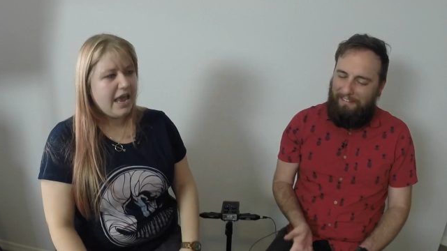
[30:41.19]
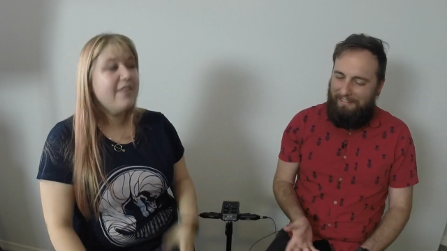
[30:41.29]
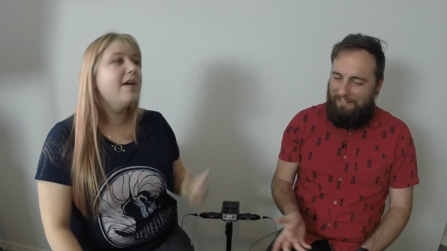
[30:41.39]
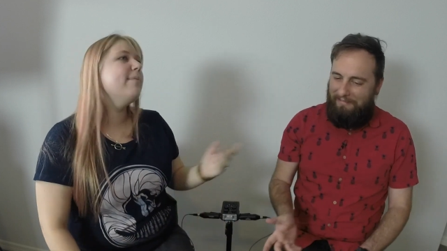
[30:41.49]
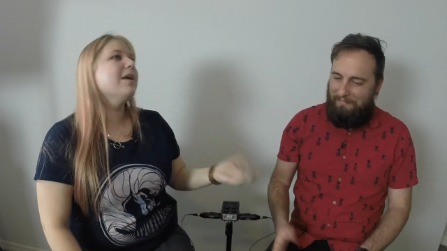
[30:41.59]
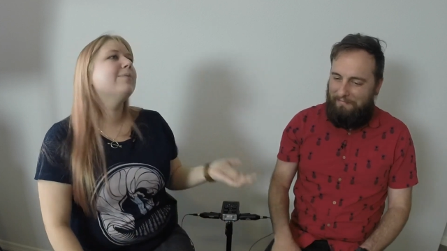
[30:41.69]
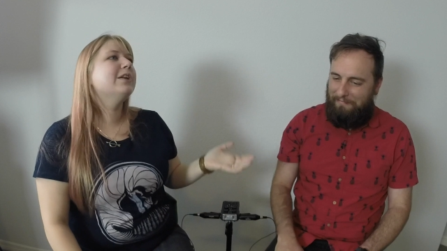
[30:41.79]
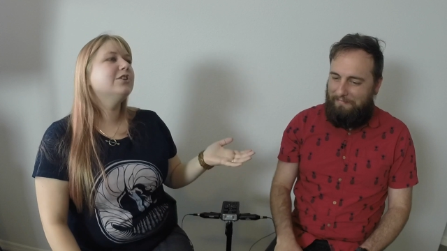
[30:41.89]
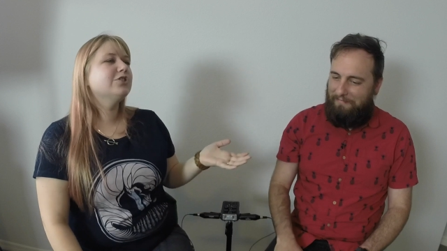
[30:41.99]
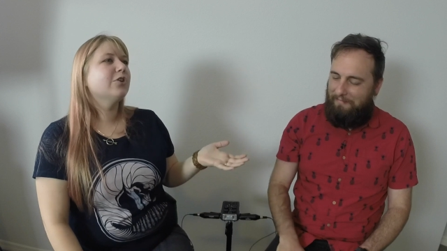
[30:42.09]
Speaker 1: And that may have
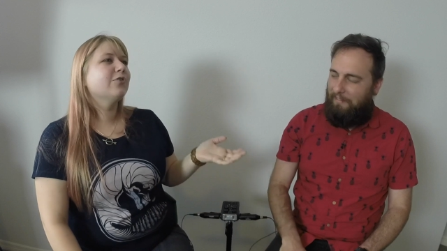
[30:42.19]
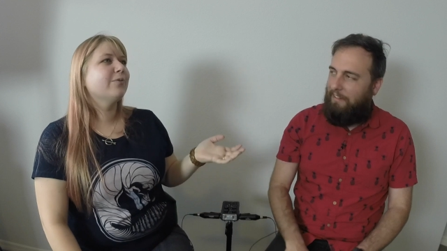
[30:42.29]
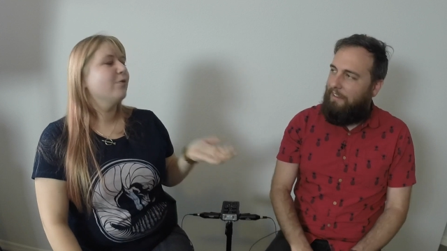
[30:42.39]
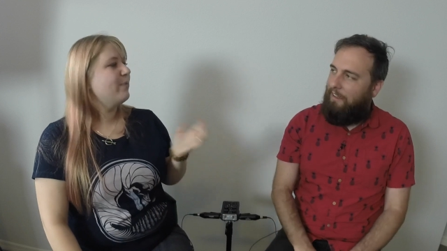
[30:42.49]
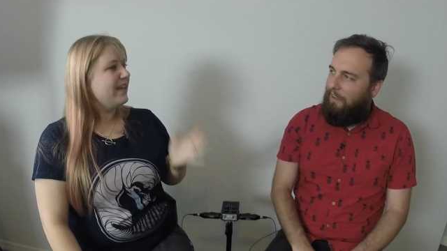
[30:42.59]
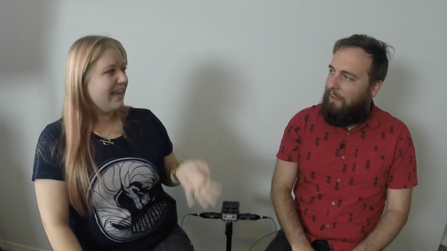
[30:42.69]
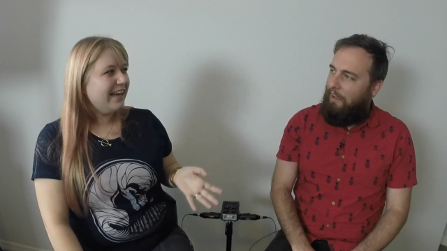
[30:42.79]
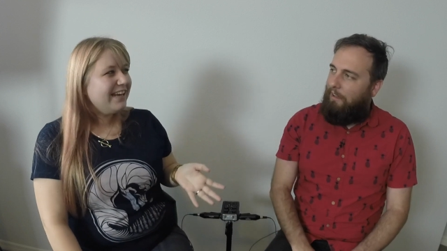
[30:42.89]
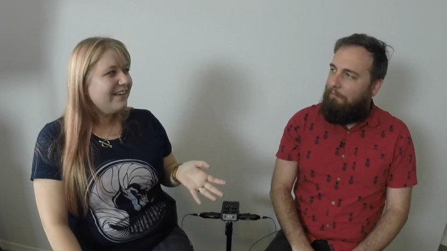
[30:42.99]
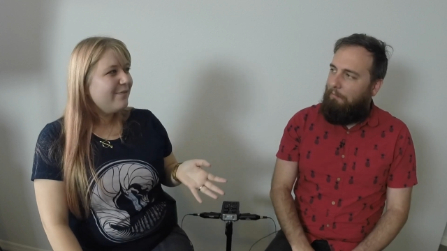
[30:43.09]
been a joke from the
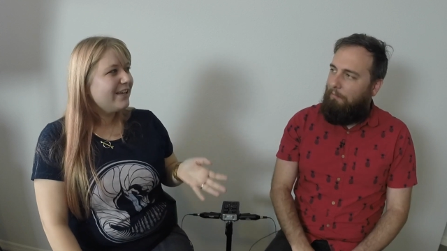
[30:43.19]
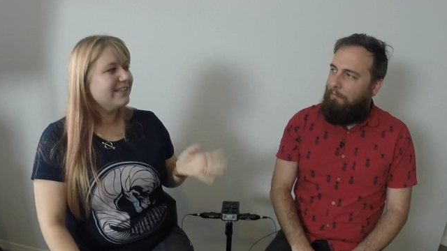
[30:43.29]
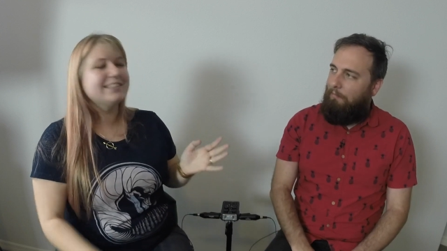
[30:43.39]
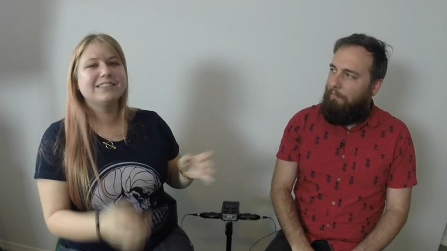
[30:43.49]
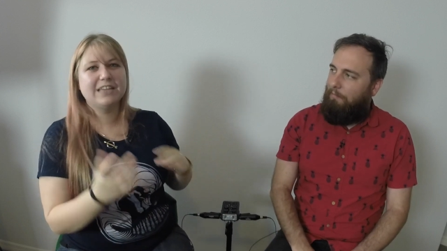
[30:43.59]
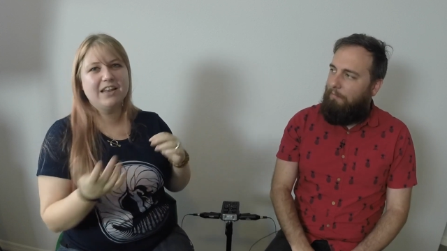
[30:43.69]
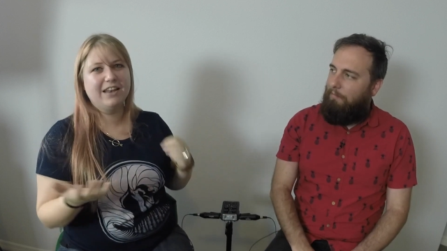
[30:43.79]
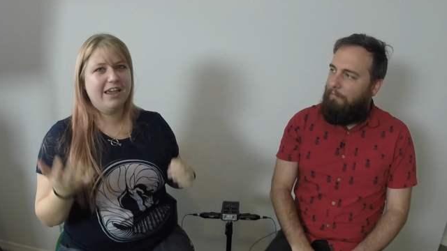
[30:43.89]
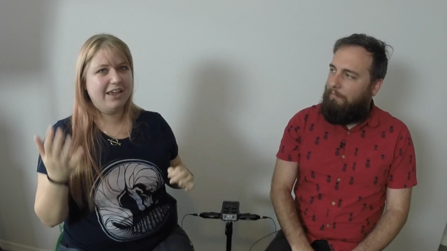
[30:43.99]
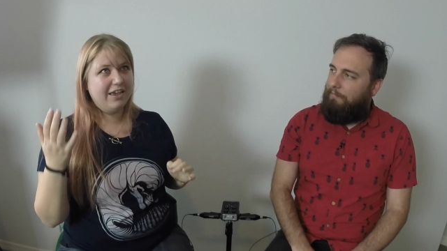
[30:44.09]
beginning because they said
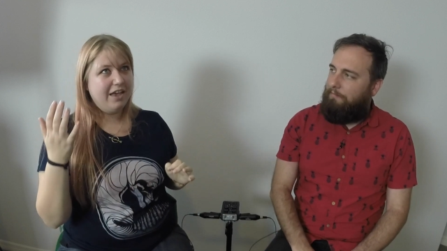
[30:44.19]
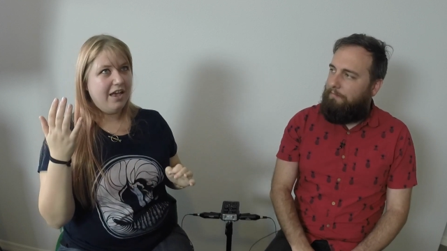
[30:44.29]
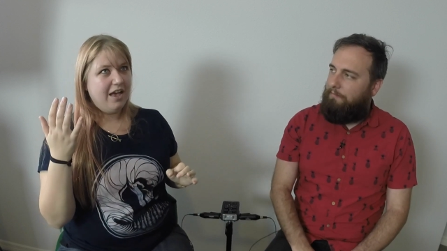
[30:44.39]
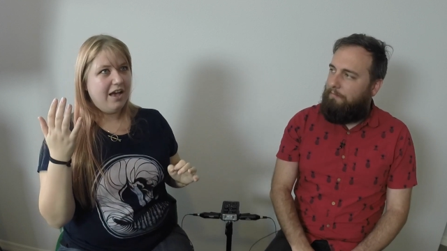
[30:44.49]
like